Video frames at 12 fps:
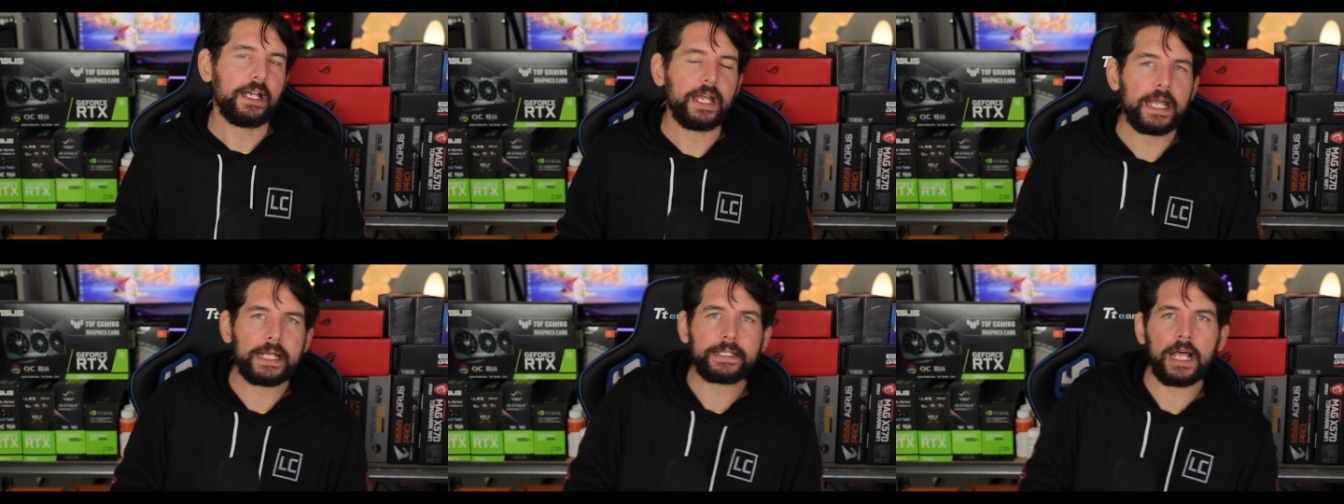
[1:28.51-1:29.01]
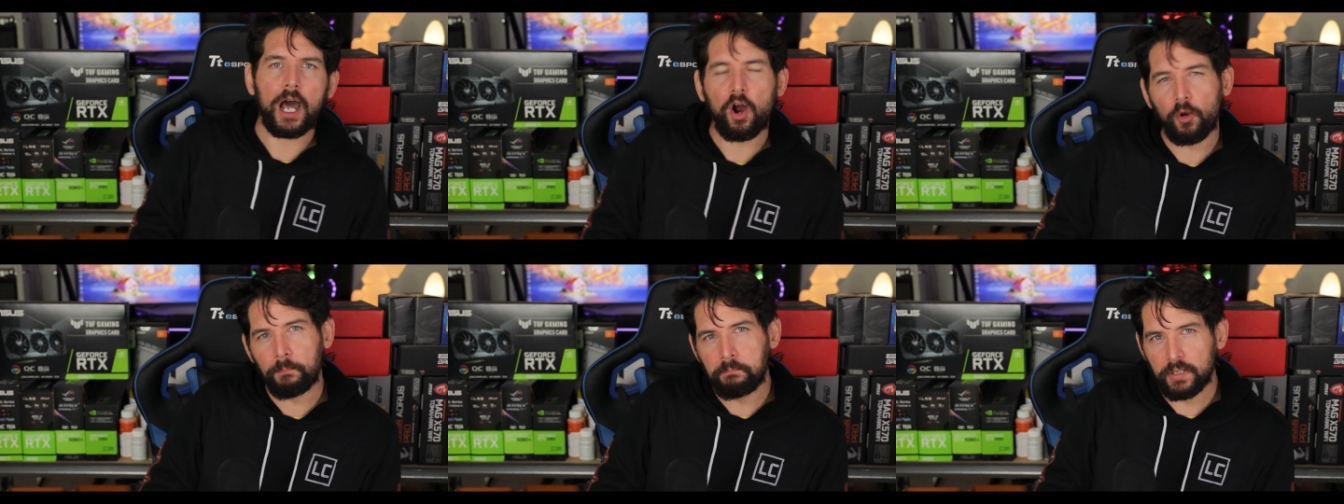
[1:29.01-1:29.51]
and
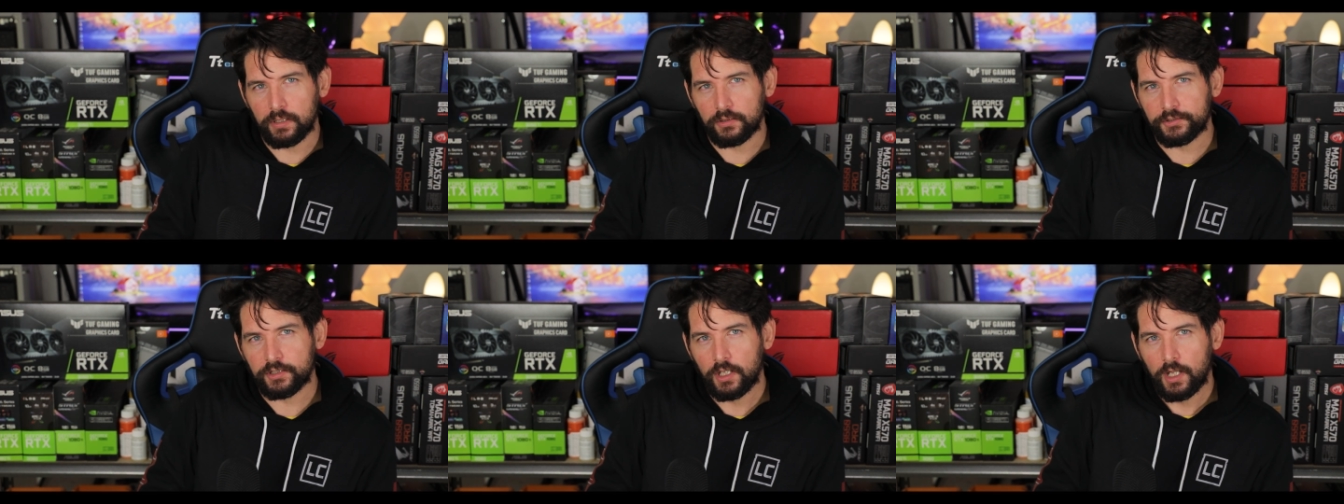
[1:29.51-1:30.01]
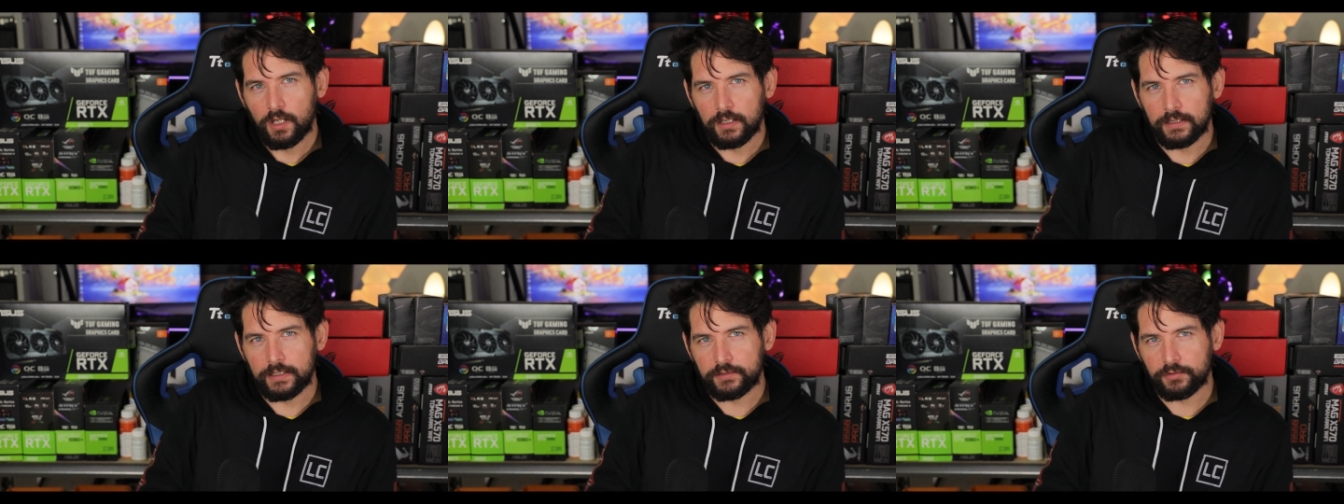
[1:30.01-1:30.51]
our builds
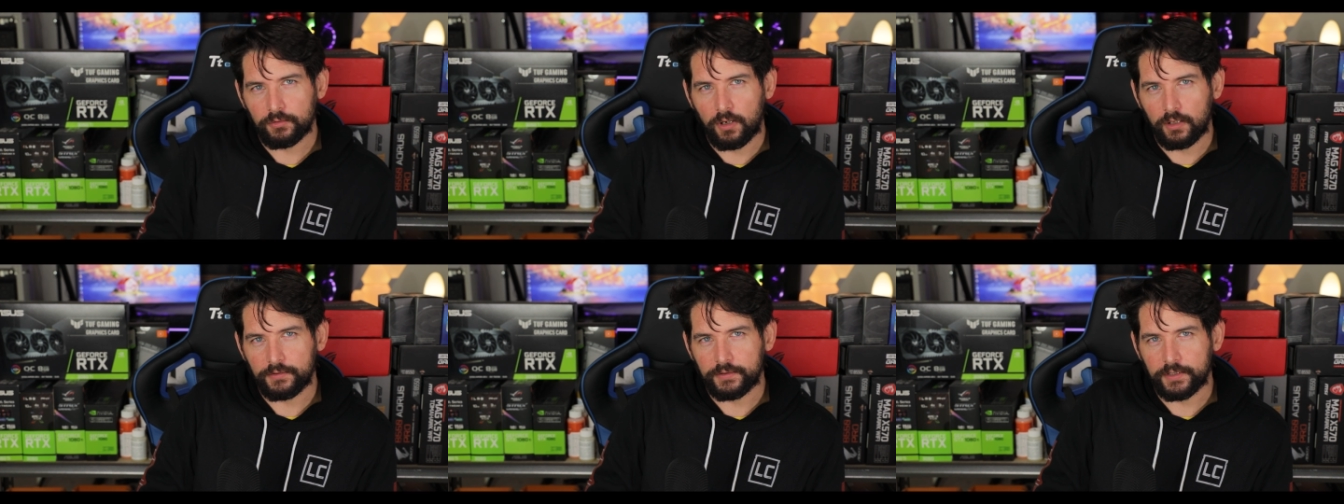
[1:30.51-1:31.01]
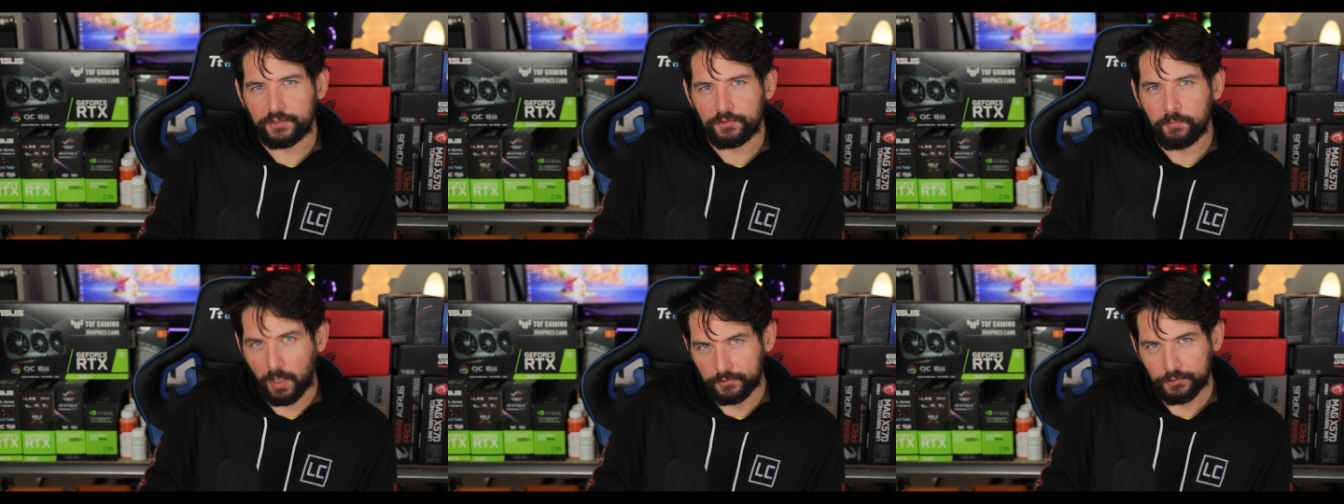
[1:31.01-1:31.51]
later on
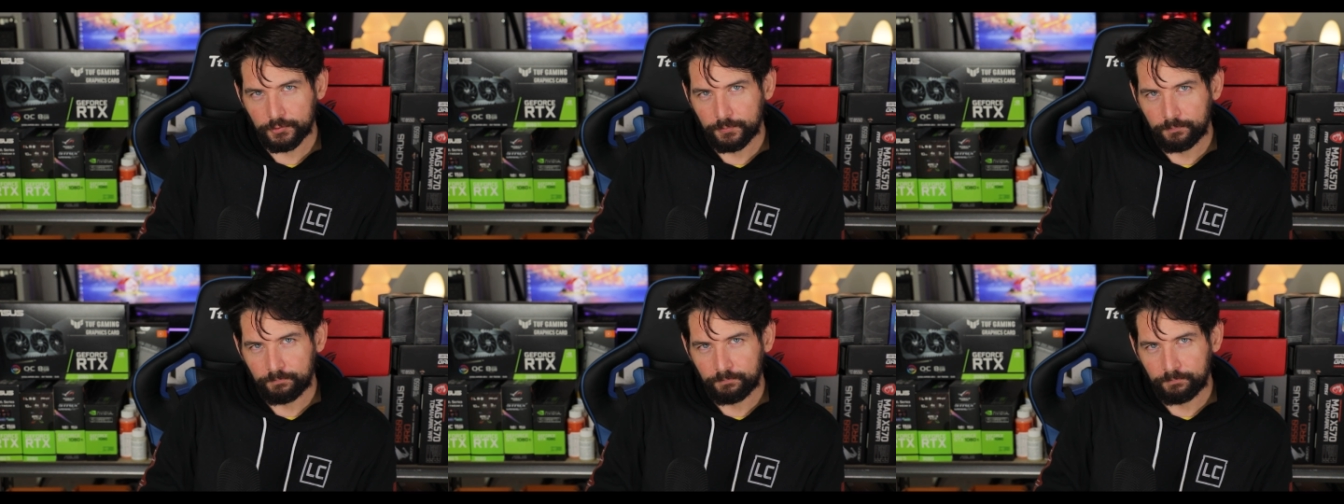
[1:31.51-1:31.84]
this month.